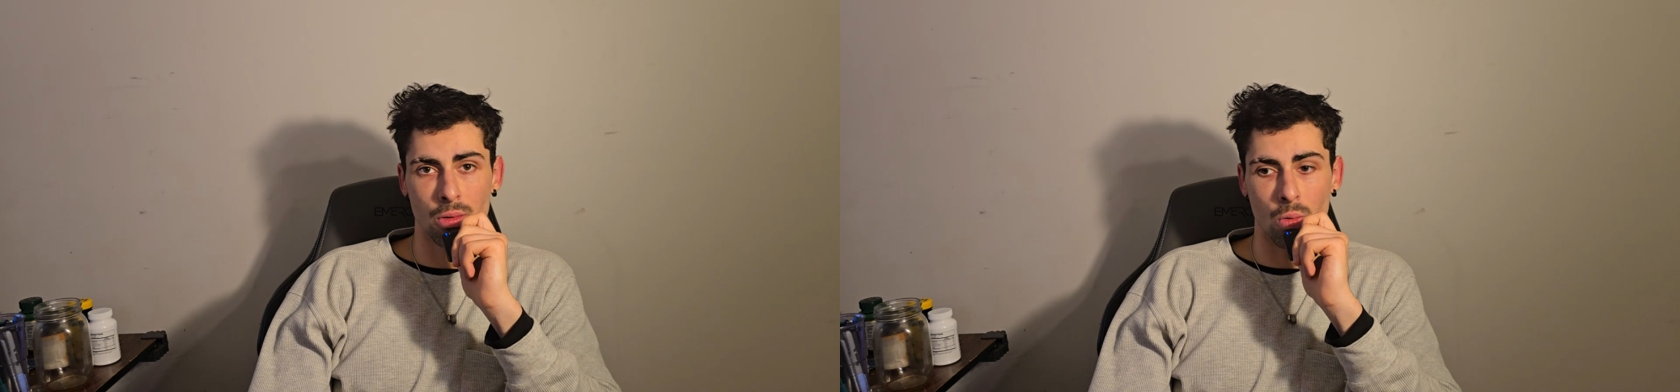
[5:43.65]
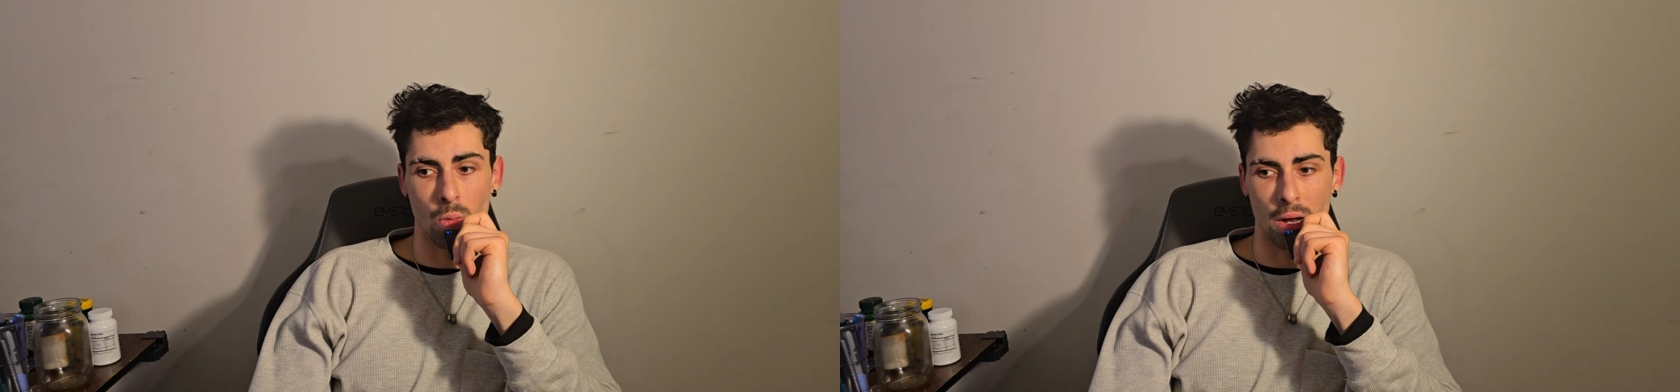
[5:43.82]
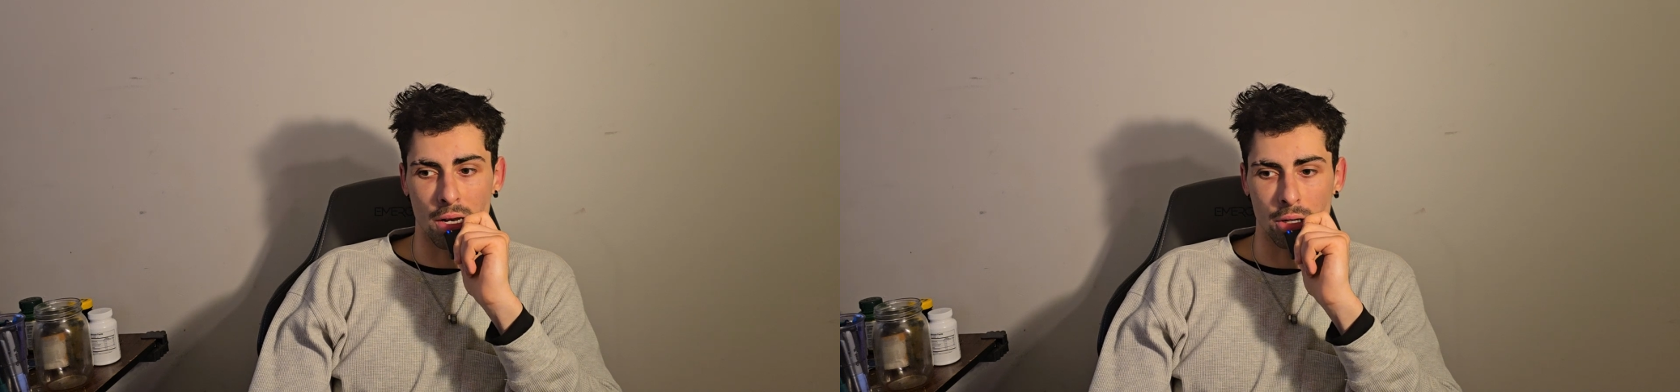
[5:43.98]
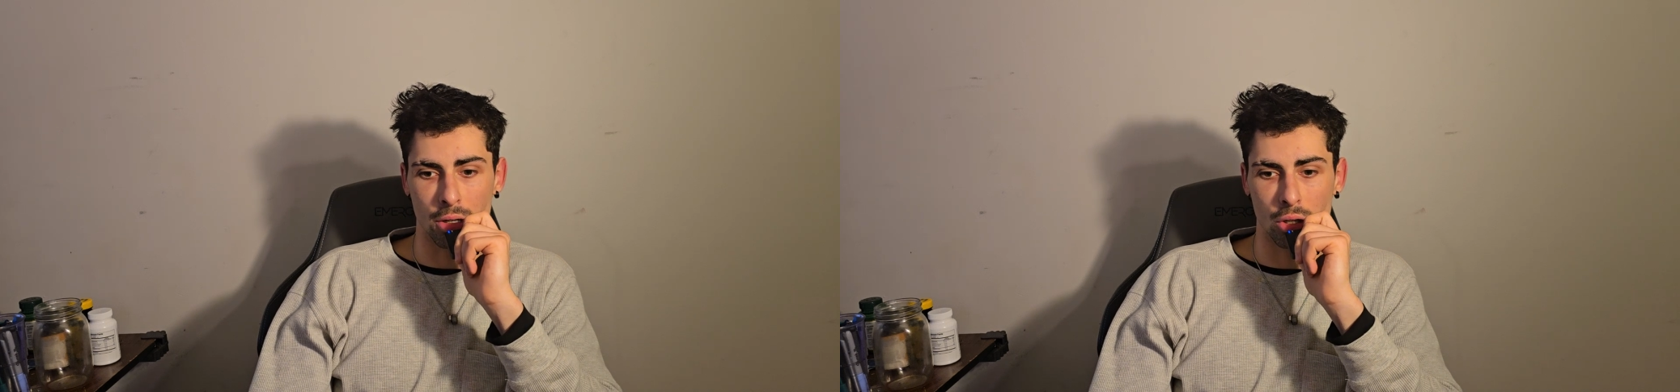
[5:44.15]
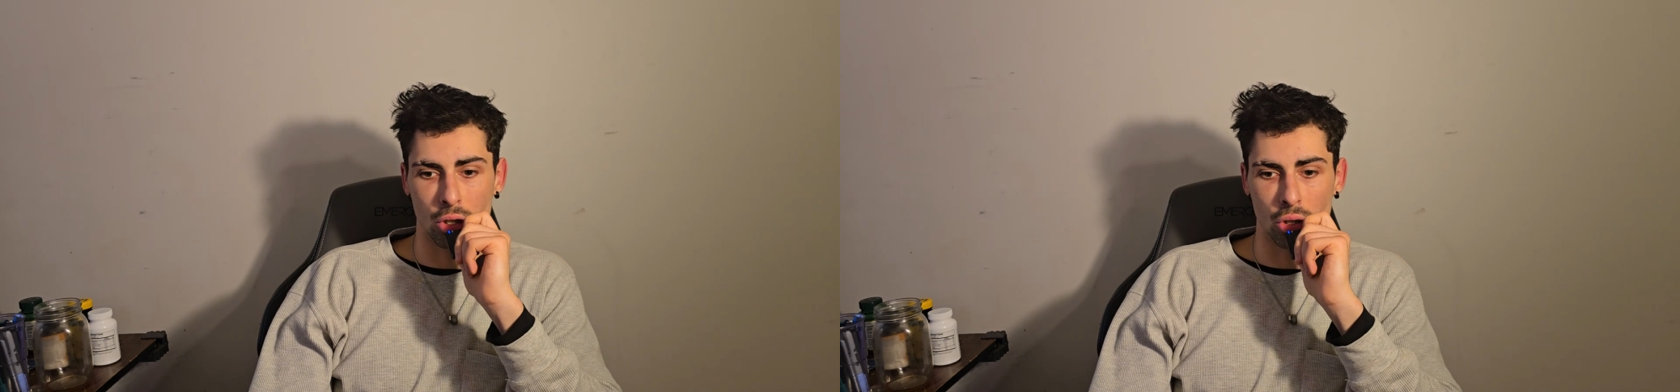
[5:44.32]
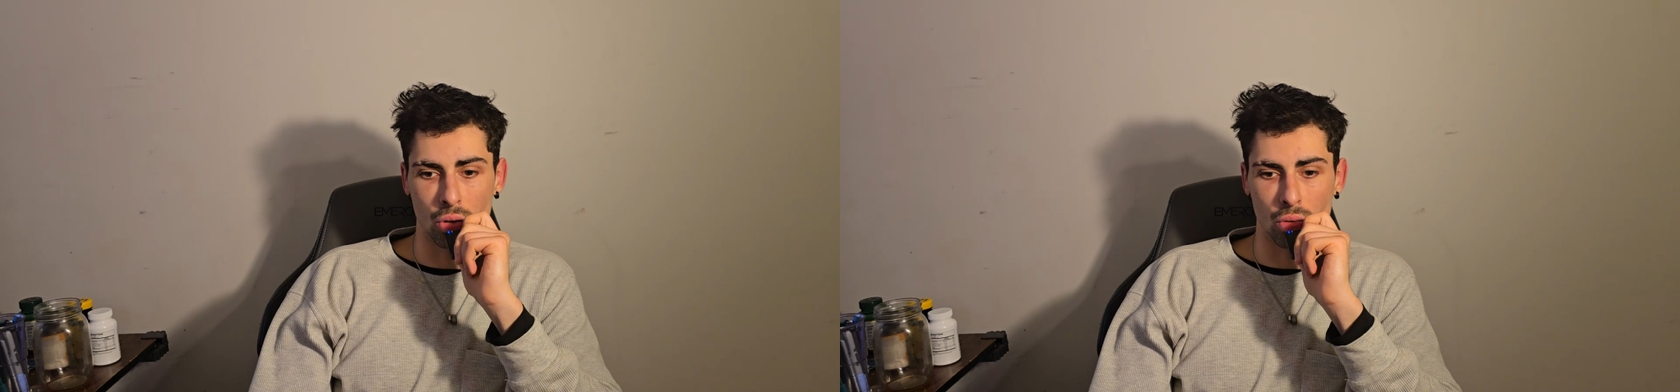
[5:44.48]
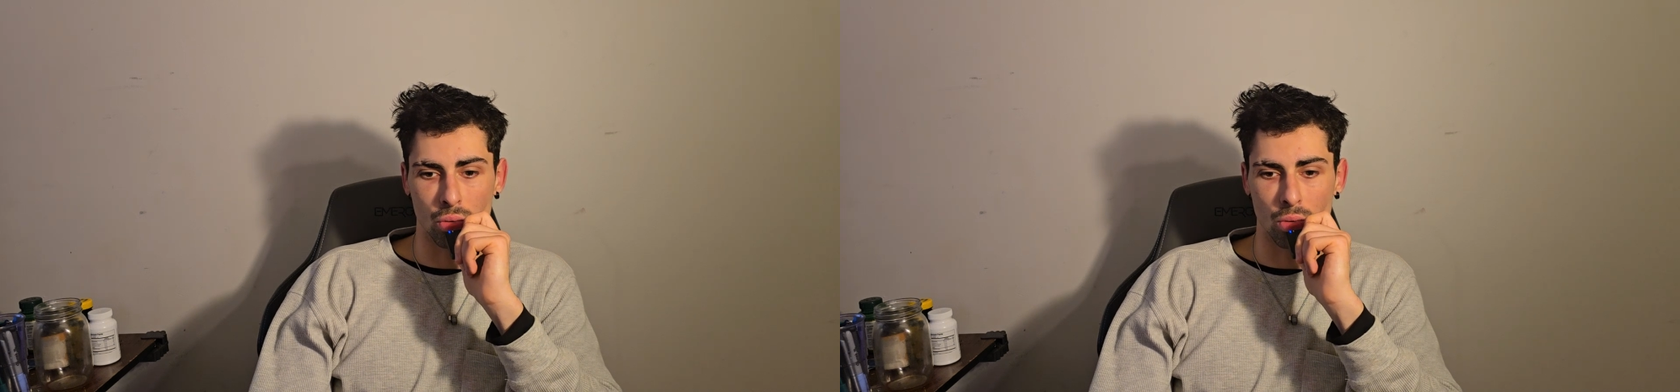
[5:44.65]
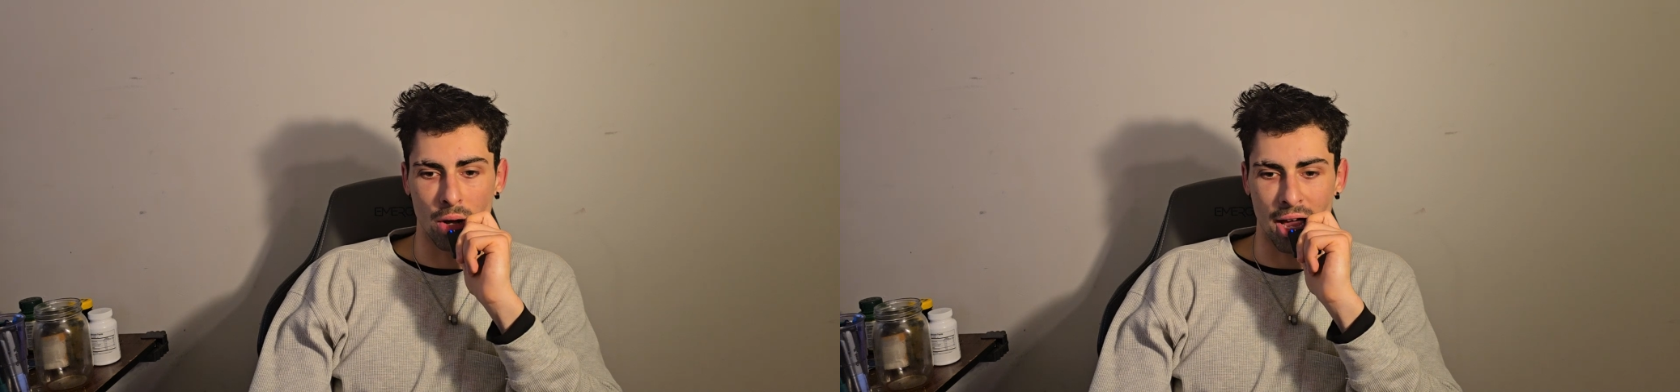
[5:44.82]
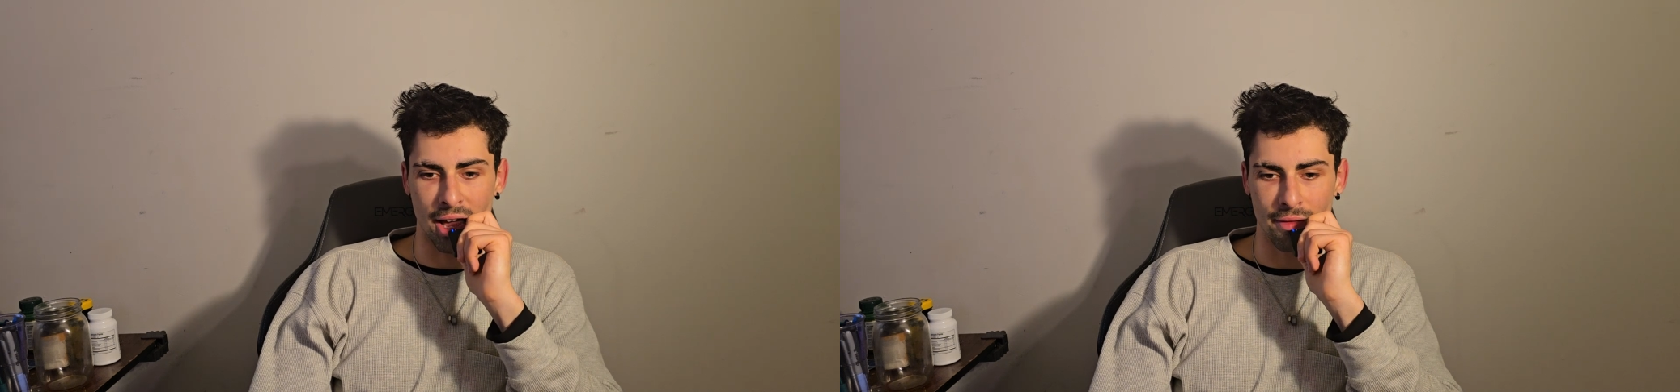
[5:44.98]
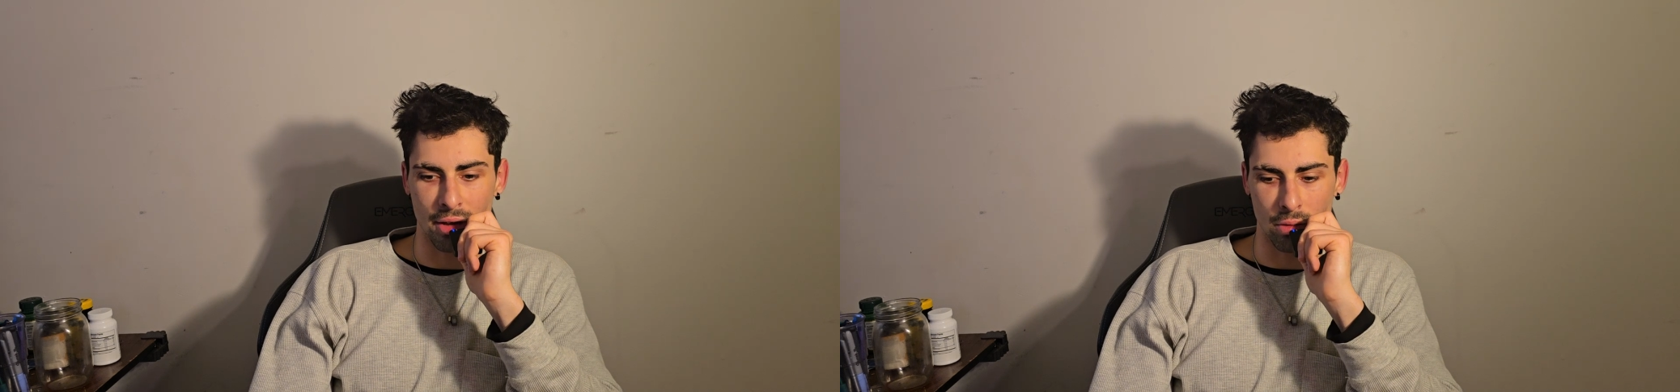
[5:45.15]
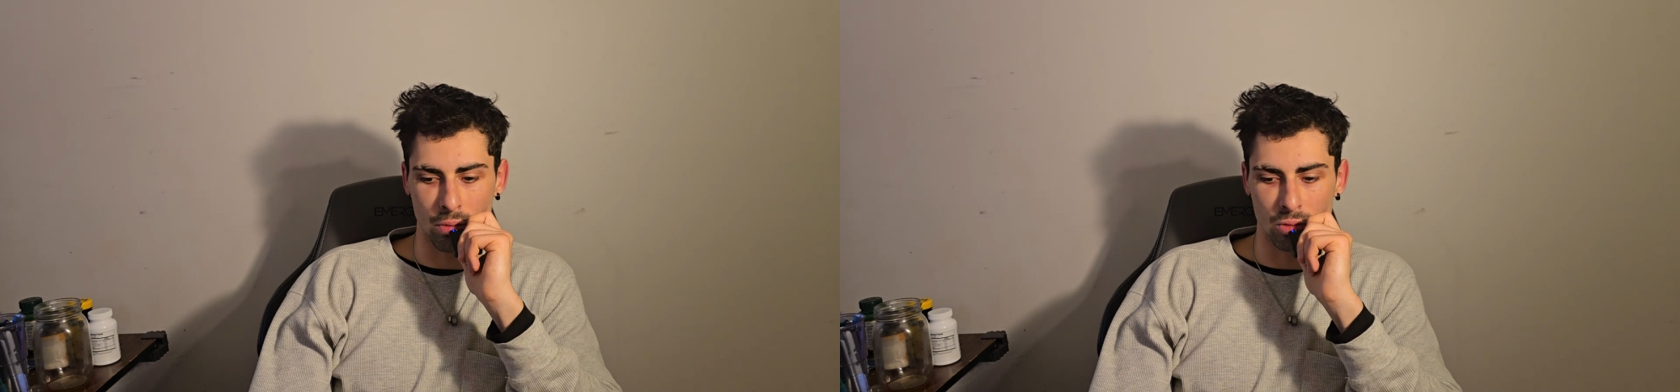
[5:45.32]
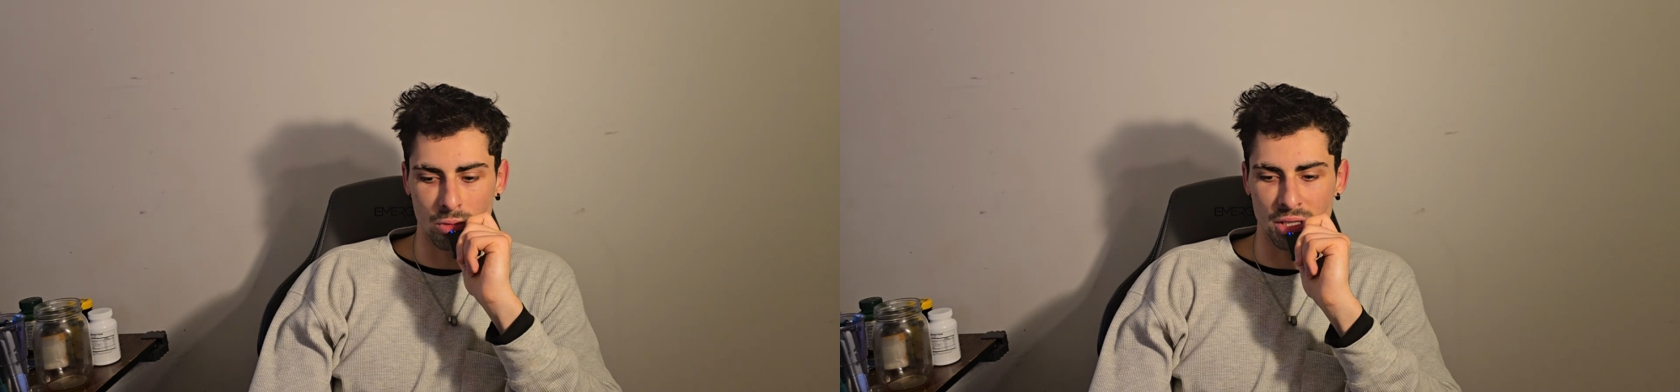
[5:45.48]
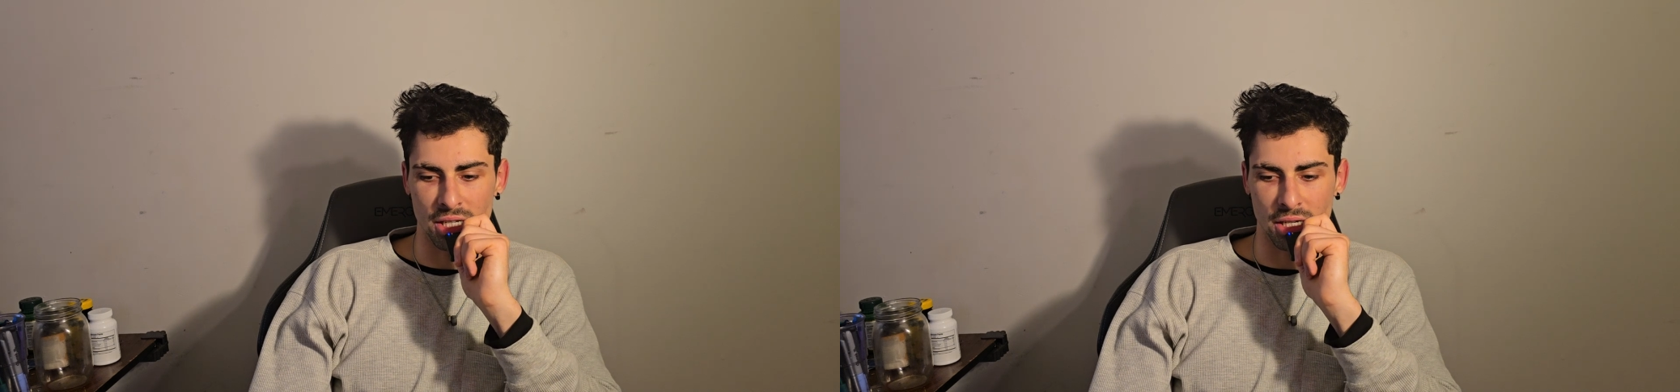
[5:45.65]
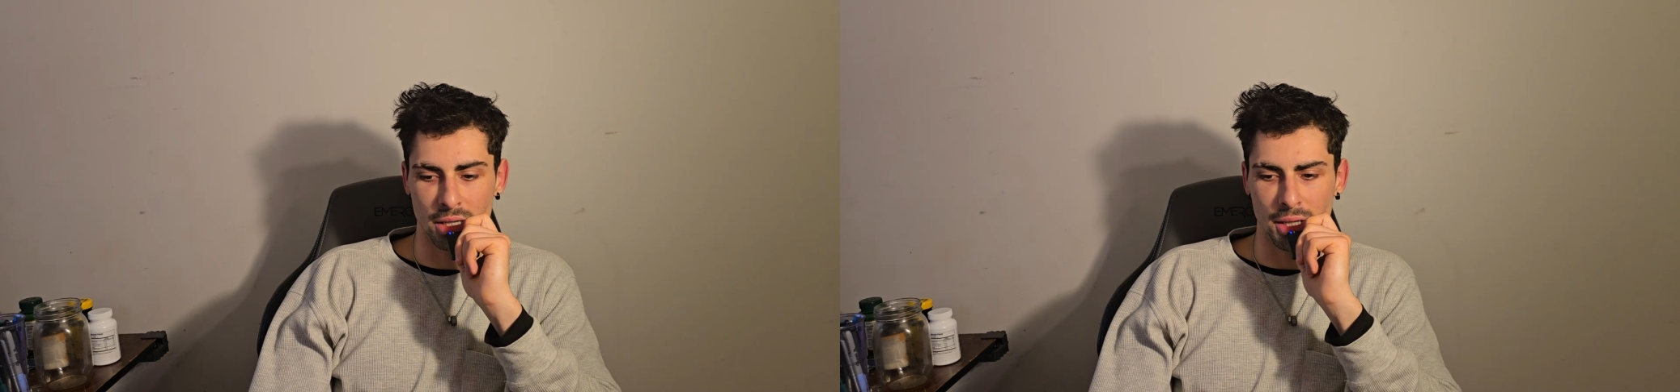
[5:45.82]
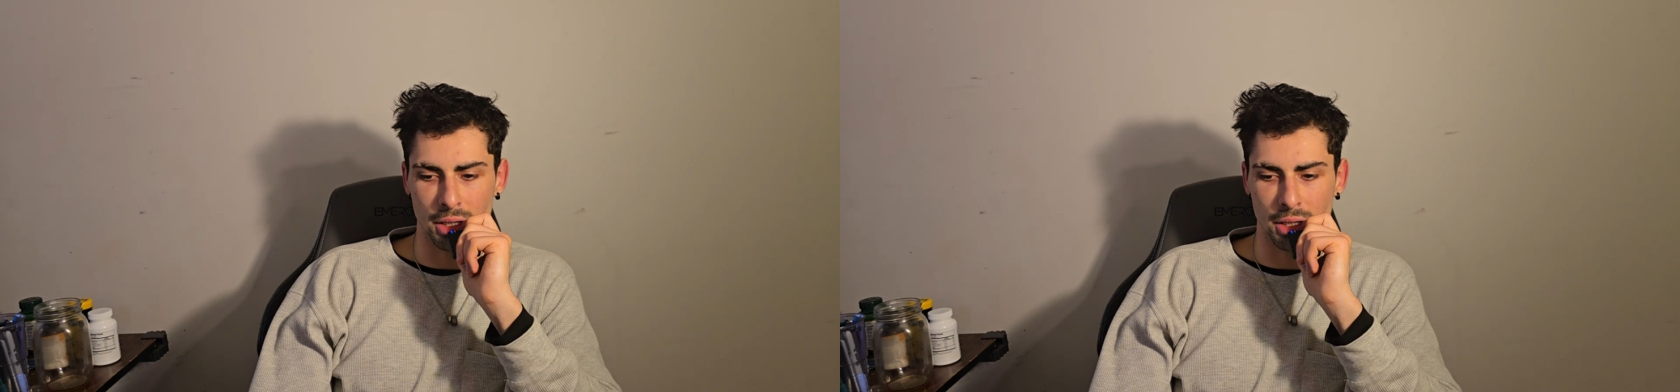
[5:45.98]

when you have a routine